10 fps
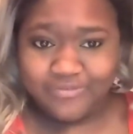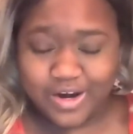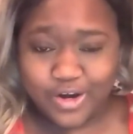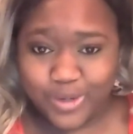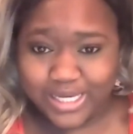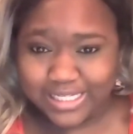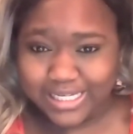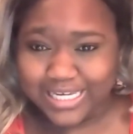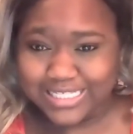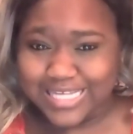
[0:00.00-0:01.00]
very
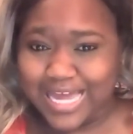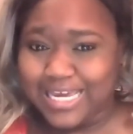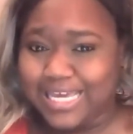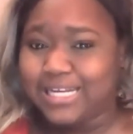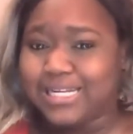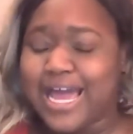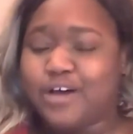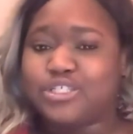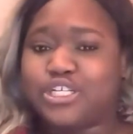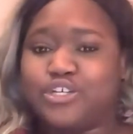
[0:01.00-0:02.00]
quickly, is that it
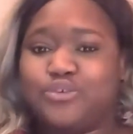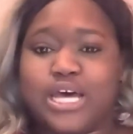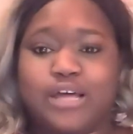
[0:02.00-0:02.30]
allows to use